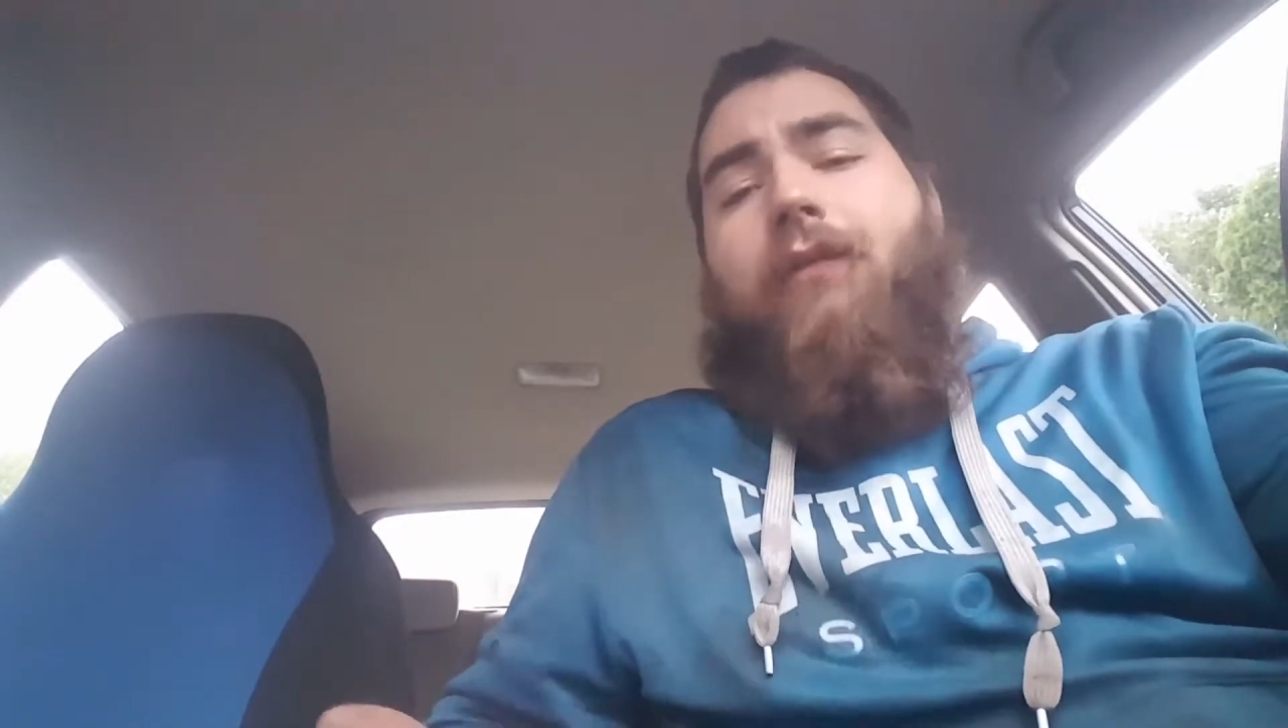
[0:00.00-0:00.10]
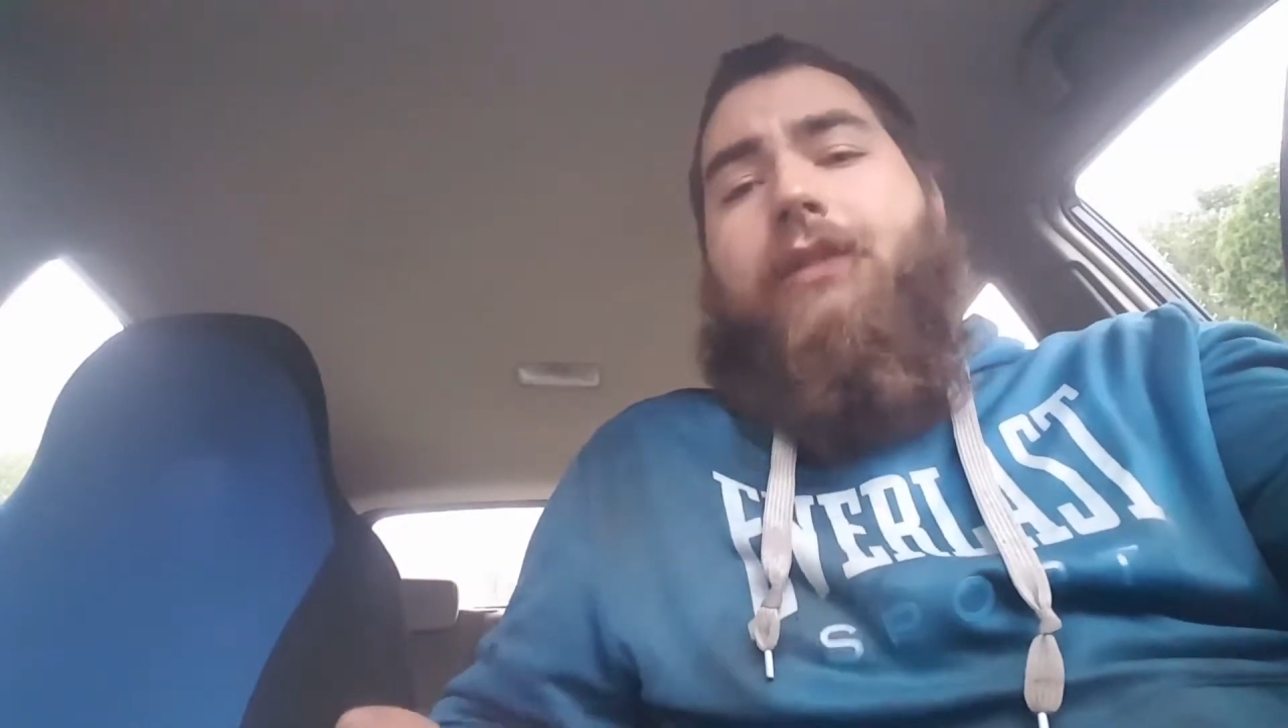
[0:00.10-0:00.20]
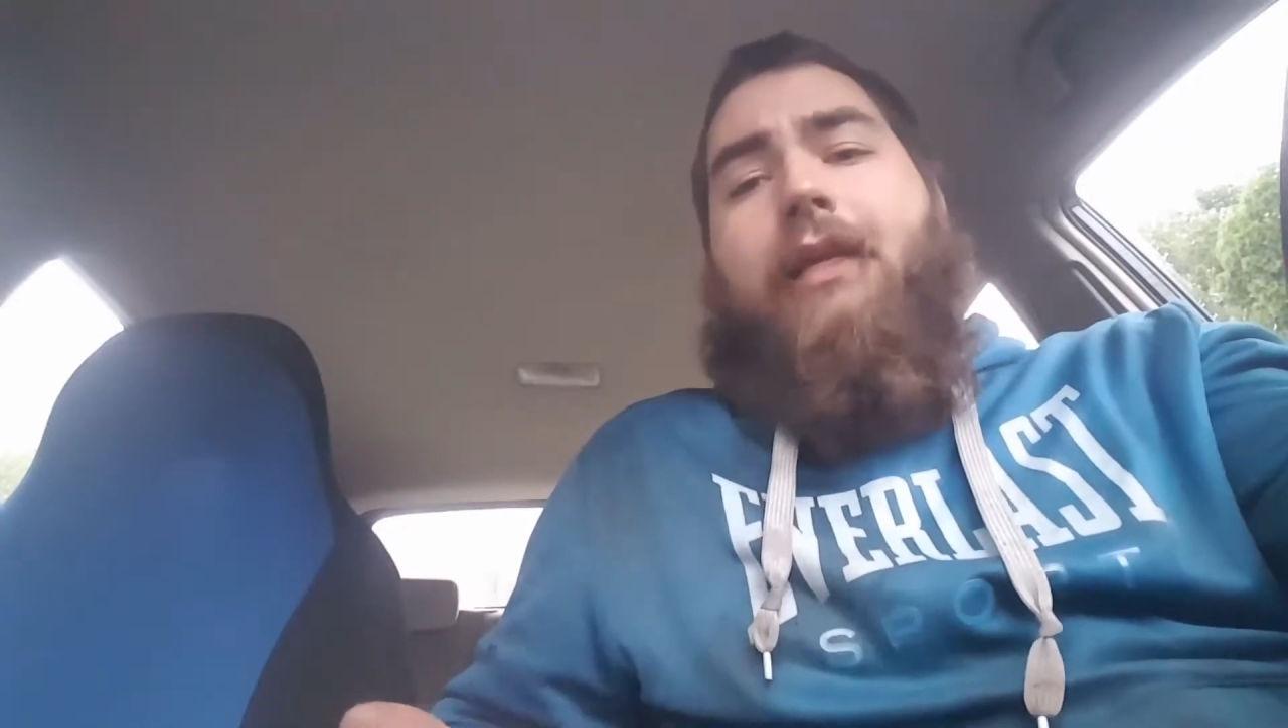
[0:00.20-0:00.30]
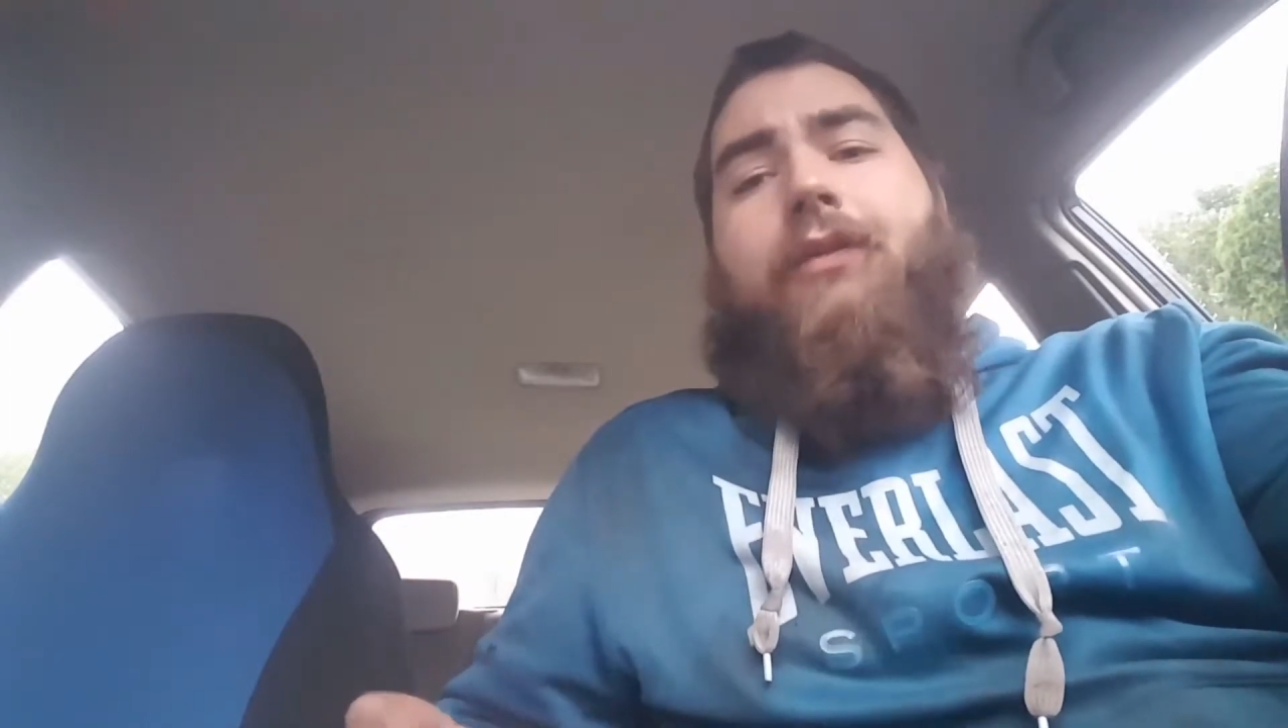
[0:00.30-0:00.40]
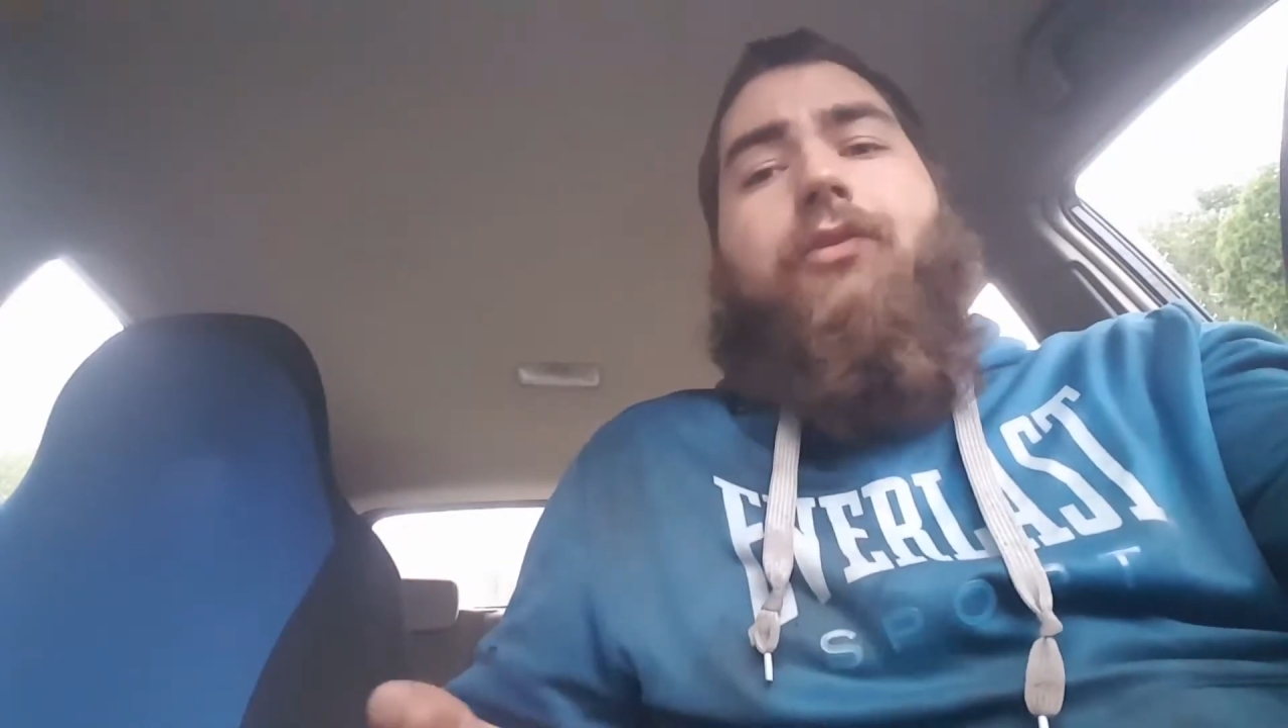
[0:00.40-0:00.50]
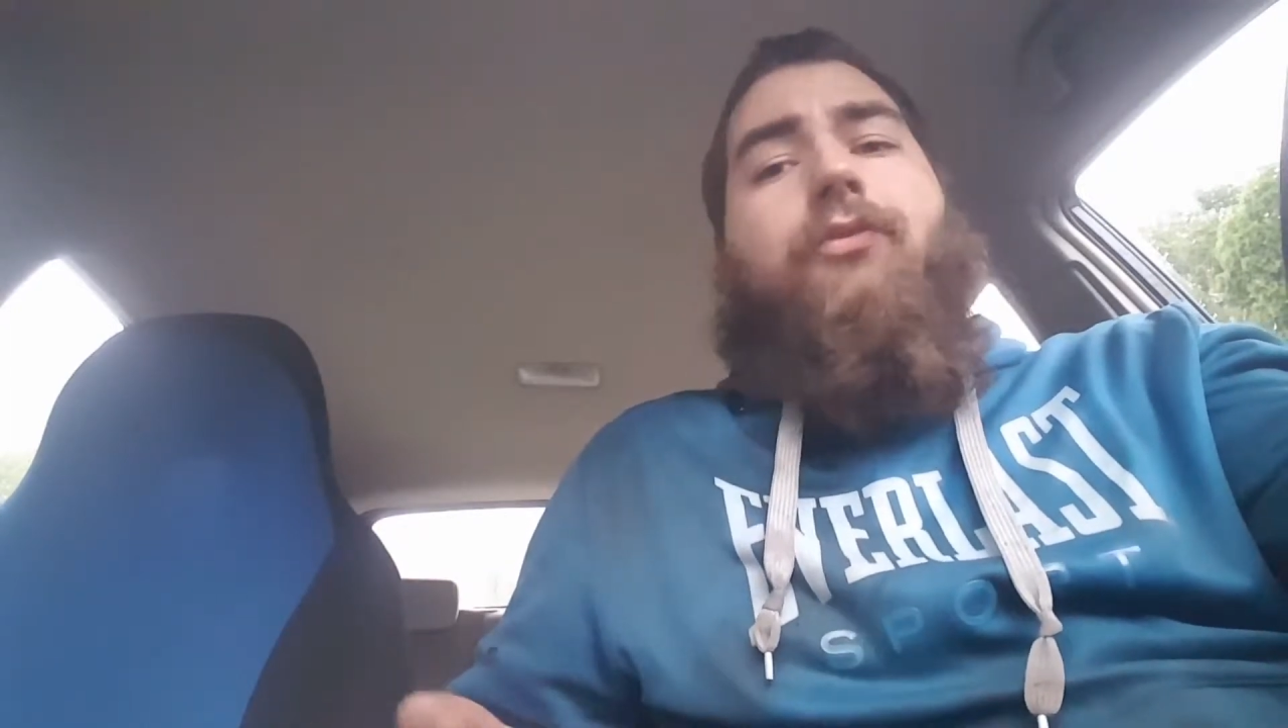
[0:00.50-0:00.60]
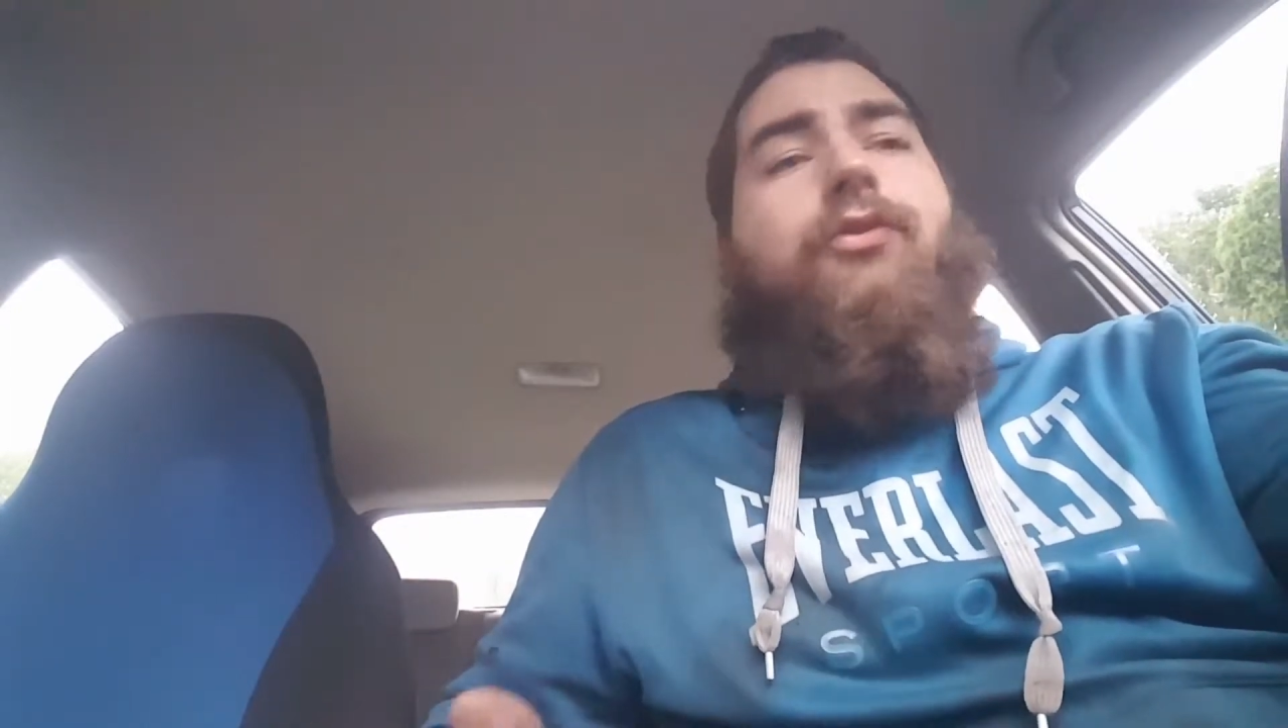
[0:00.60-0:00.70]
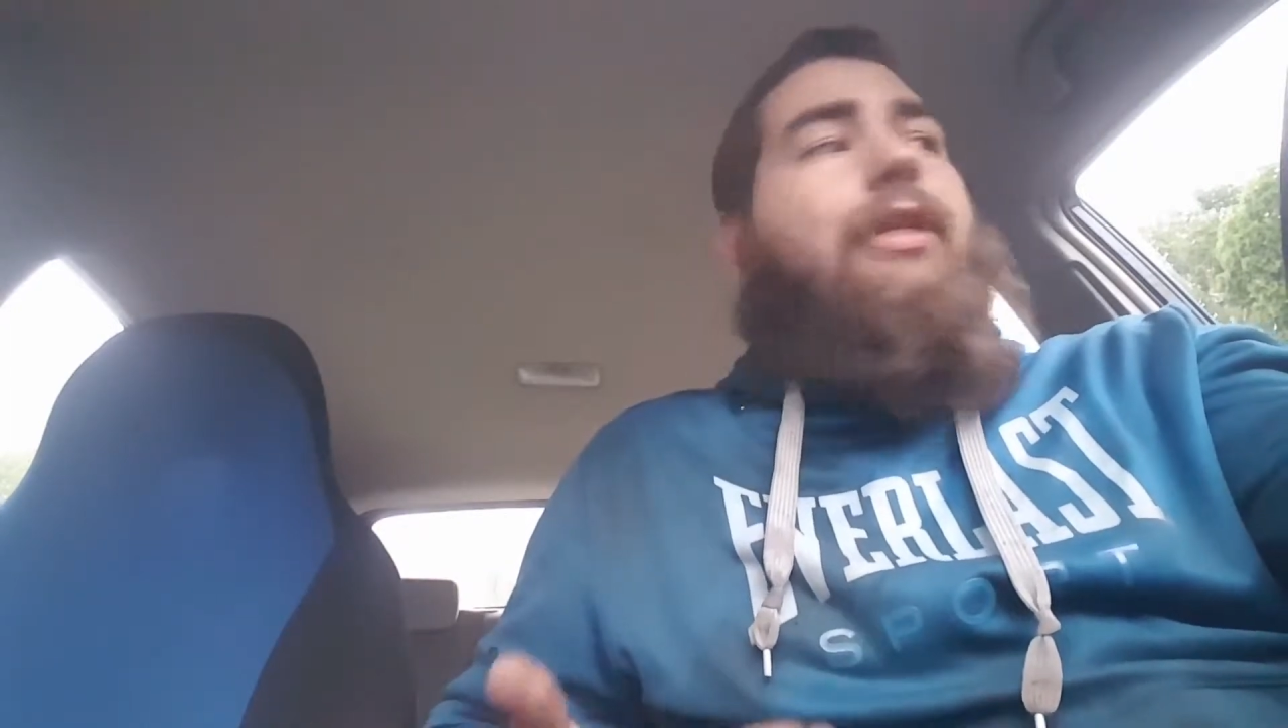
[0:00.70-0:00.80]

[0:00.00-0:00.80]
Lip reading: loves tattoos.